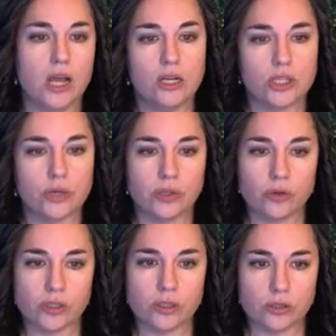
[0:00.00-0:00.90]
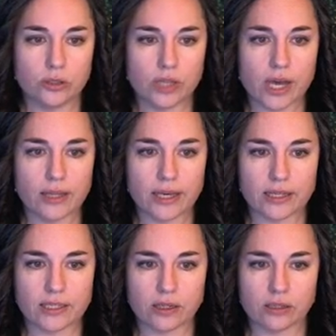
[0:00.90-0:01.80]
So in order to do that, like
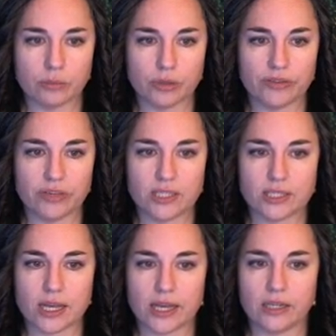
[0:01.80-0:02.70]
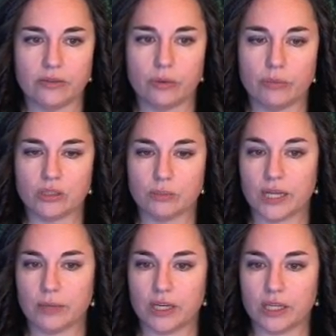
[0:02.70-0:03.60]
I said on the previous slide, if we
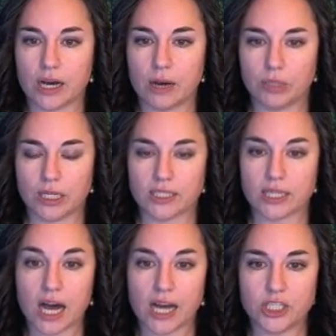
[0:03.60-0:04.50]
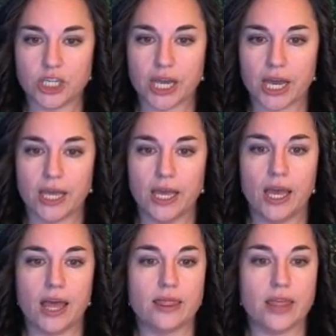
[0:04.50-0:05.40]
multiply by the complex conjugate,
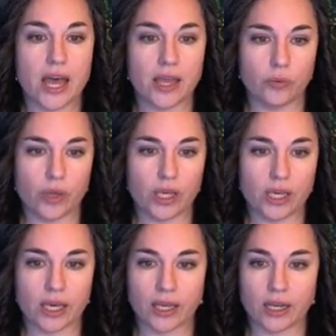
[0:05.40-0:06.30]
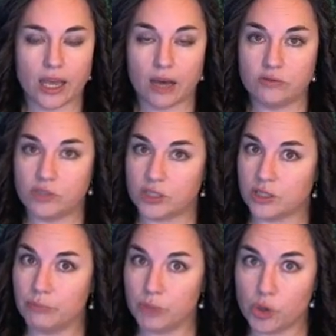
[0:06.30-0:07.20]
then we can have just
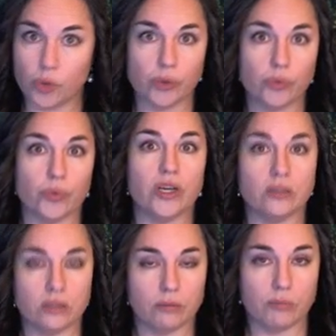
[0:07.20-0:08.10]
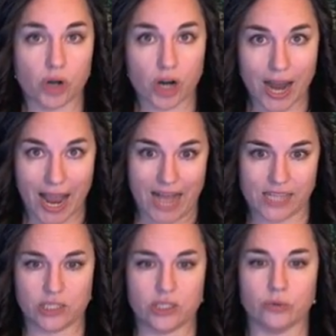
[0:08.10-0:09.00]
a pure real number
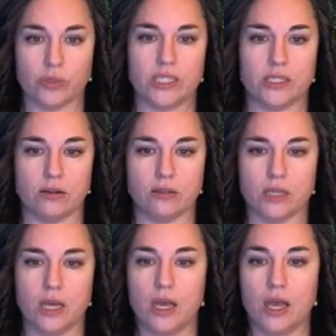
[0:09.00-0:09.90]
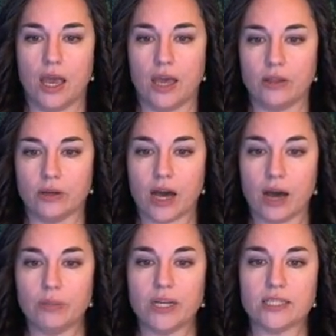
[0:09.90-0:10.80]
as the result. And the
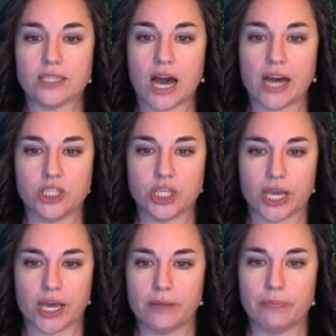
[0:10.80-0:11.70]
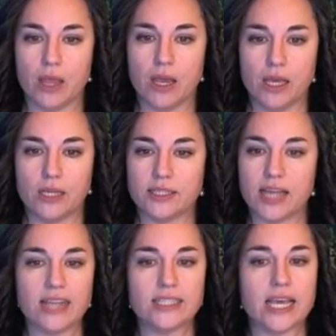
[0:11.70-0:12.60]
complex conjugate is
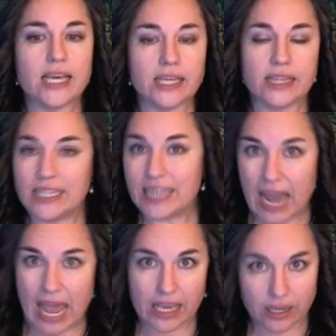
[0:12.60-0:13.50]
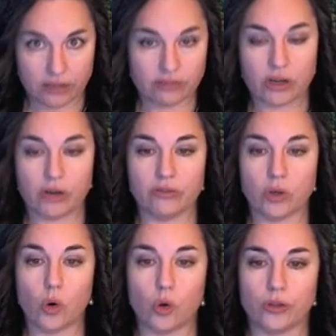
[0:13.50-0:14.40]
not taking the negative of the
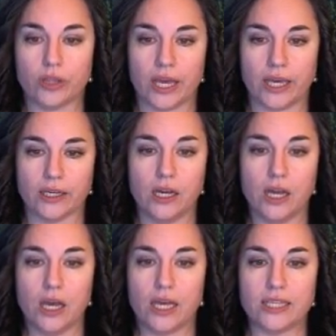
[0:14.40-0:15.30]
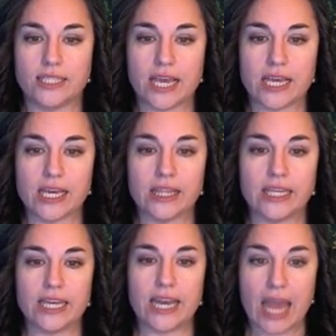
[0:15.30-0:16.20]
whole thing. It's taking the
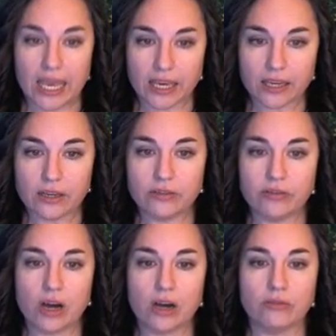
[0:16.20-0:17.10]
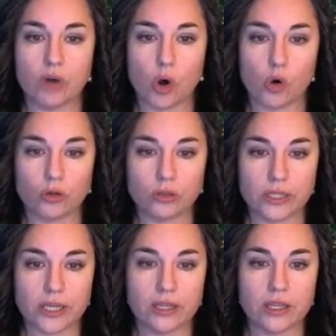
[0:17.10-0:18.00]
negative of
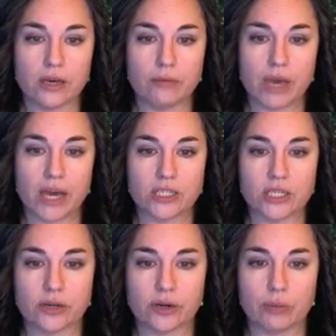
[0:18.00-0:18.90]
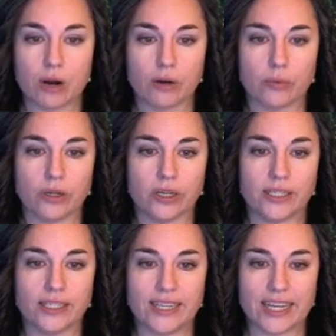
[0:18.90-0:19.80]
only the imaginary part. We're going
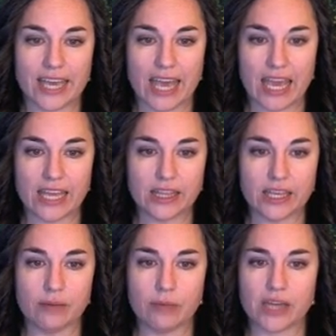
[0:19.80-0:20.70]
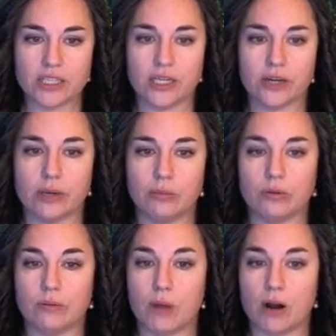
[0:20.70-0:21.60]
to negate the imaginary
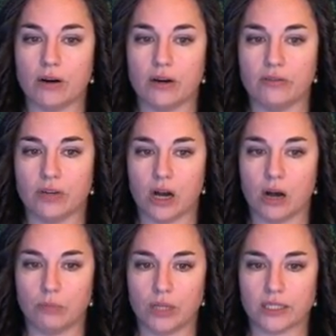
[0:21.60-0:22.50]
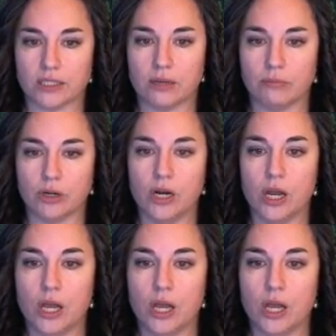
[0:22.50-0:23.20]
part of a complex number.